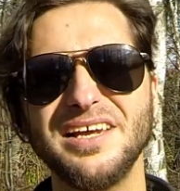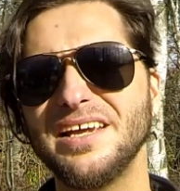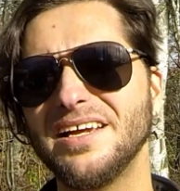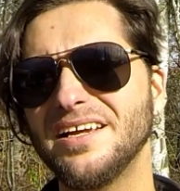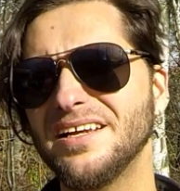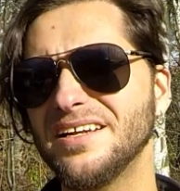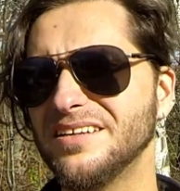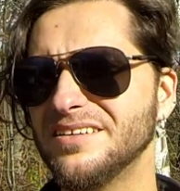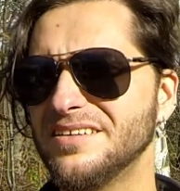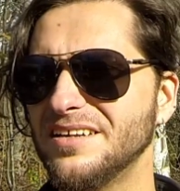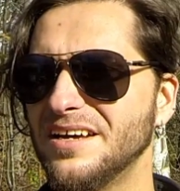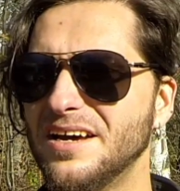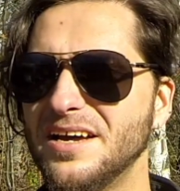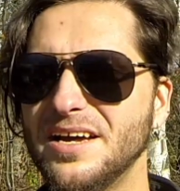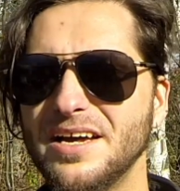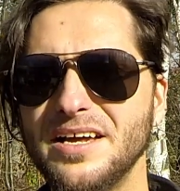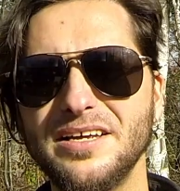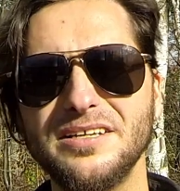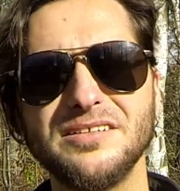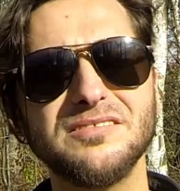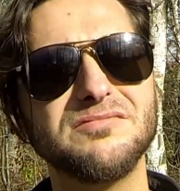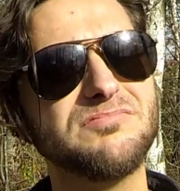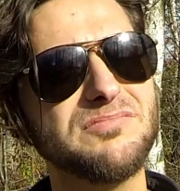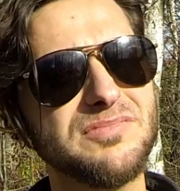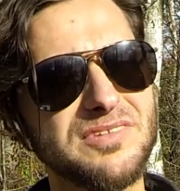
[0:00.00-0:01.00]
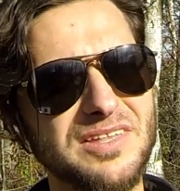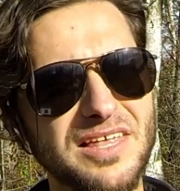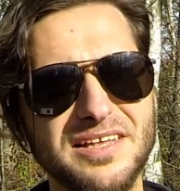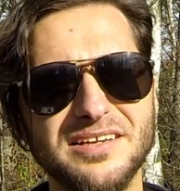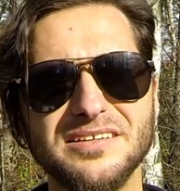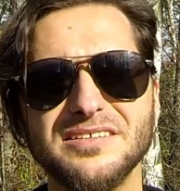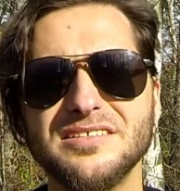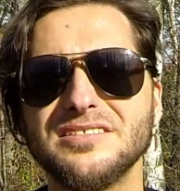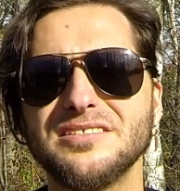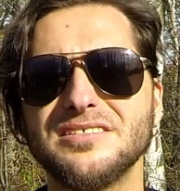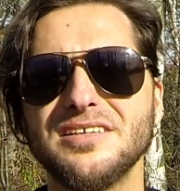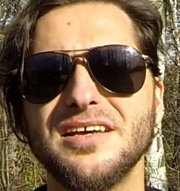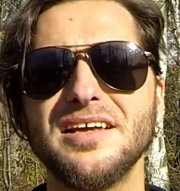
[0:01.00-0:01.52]
and I then
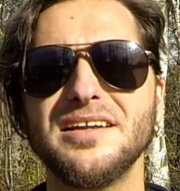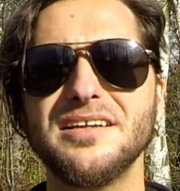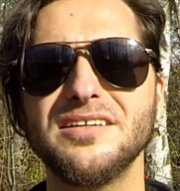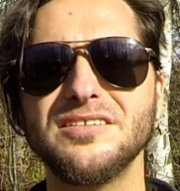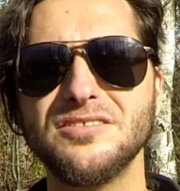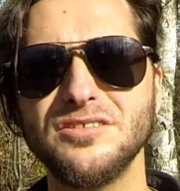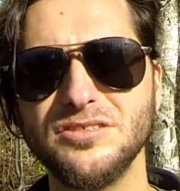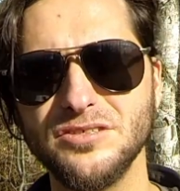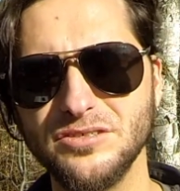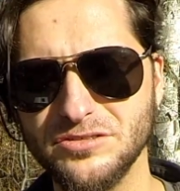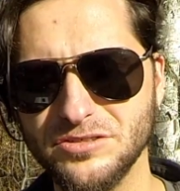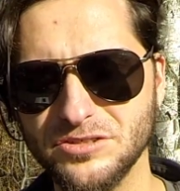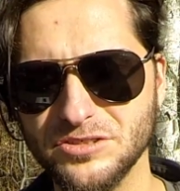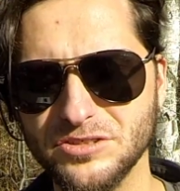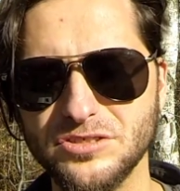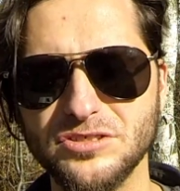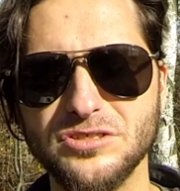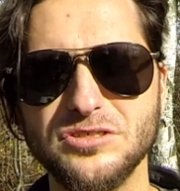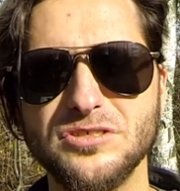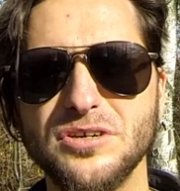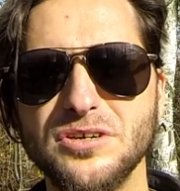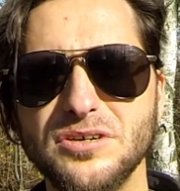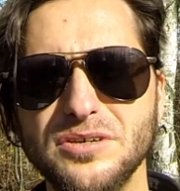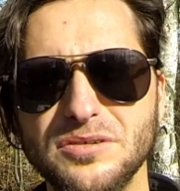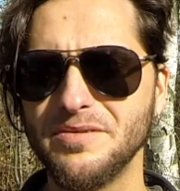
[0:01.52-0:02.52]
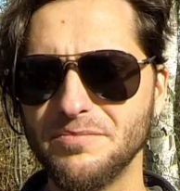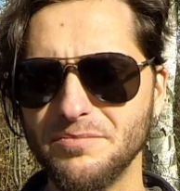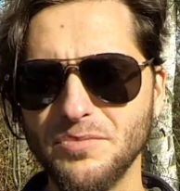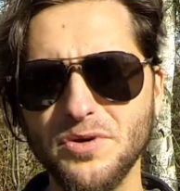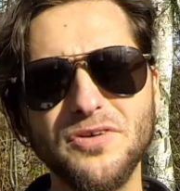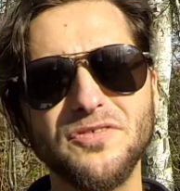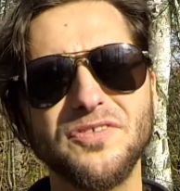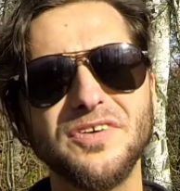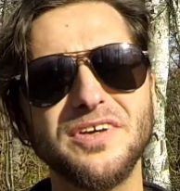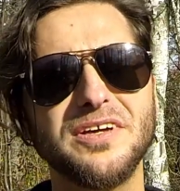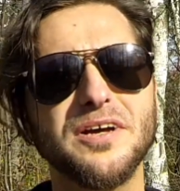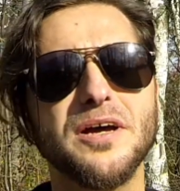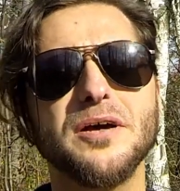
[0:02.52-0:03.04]
decided to just start
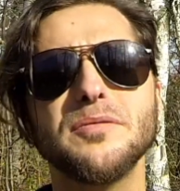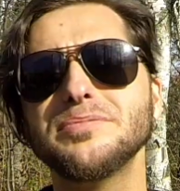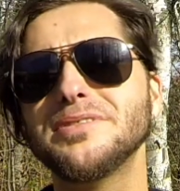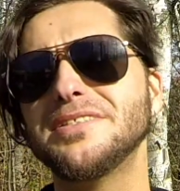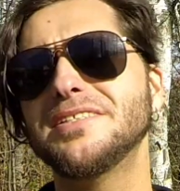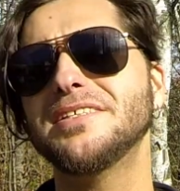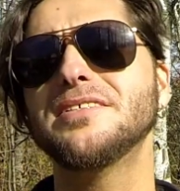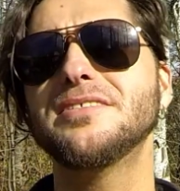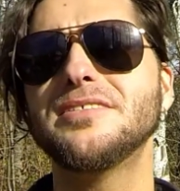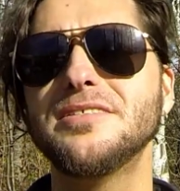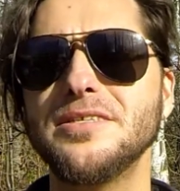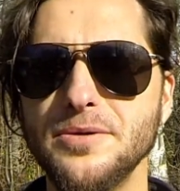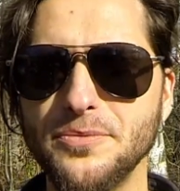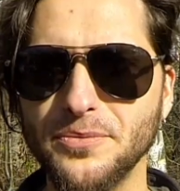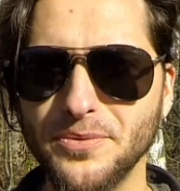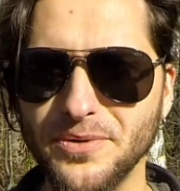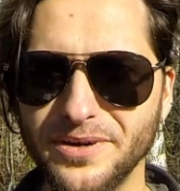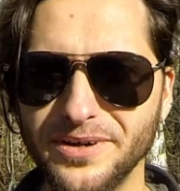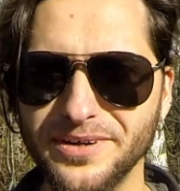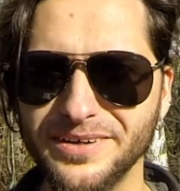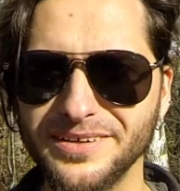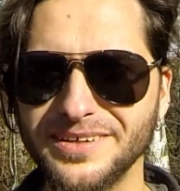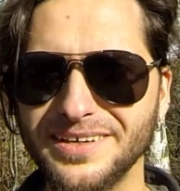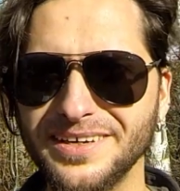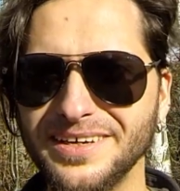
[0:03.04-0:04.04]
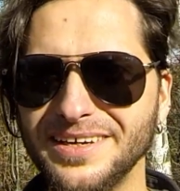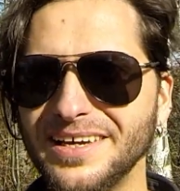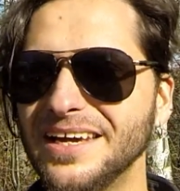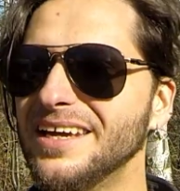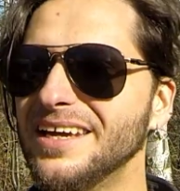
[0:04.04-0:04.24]
moving up 61,